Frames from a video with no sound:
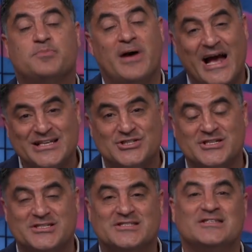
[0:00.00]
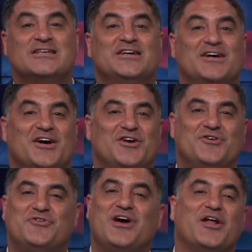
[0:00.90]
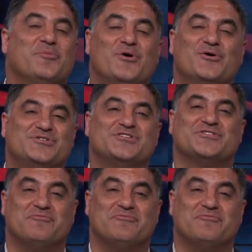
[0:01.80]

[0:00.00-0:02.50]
badges. You've got emojis of